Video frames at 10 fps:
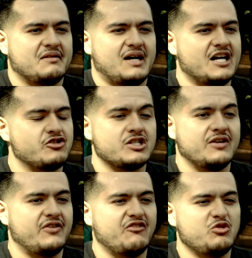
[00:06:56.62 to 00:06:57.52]
I just
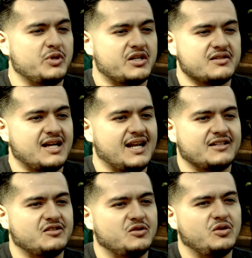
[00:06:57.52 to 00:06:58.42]
live heavy because I
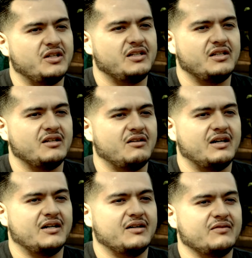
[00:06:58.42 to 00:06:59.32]
like to do it.
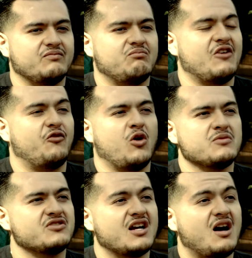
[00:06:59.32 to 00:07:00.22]
My
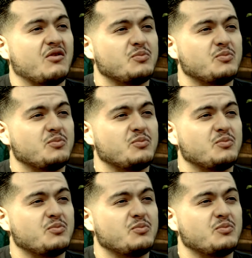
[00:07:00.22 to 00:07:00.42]
form's not always